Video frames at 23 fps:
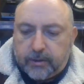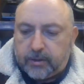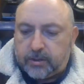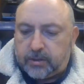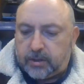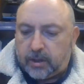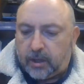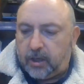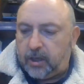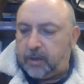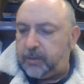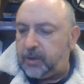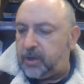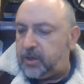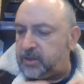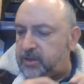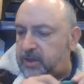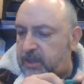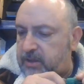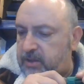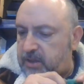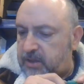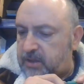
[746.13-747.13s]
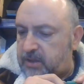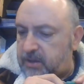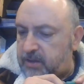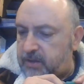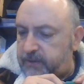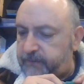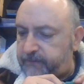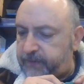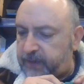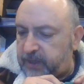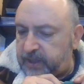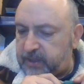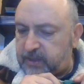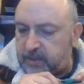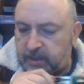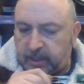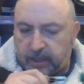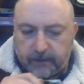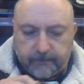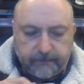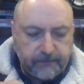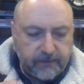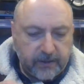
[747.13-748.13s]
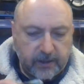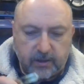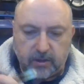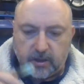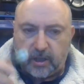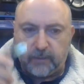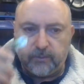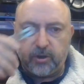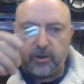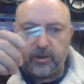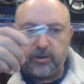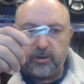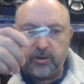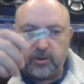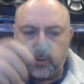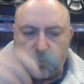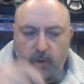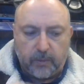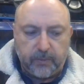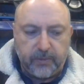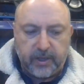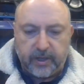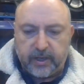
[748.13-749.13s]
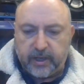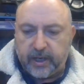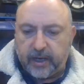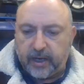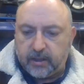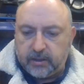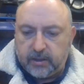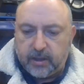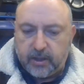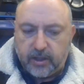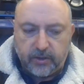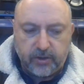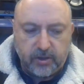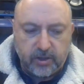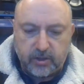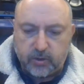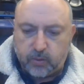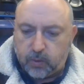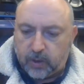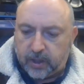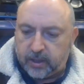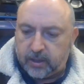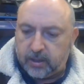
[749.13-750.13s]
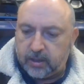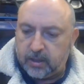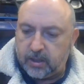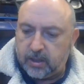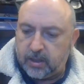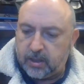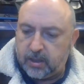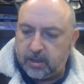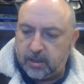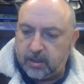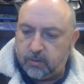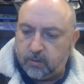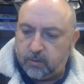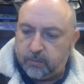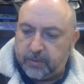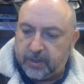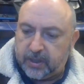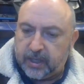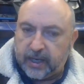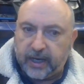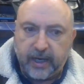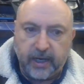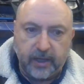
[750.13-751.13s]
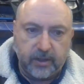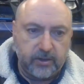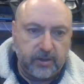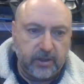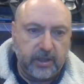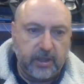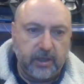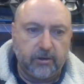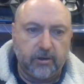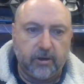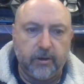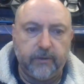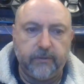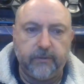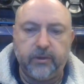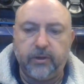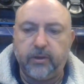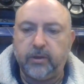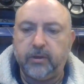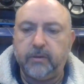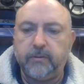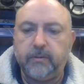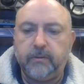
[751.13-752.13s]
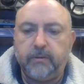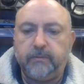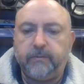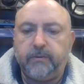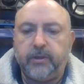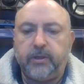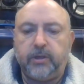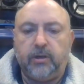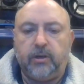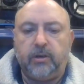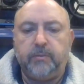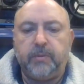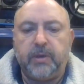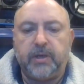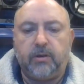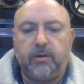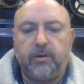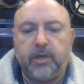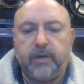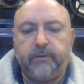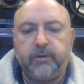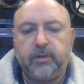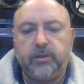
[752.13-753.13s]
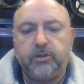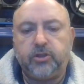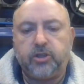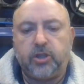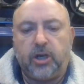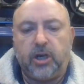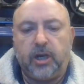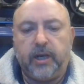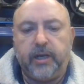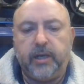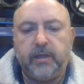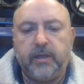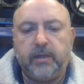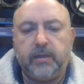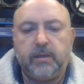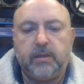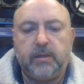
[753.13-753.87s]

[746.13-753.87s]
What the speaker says: So because it's a fairly snug fit, I'm going to swap that out, and this one will be hard to hear over the video, but I'll give it a try.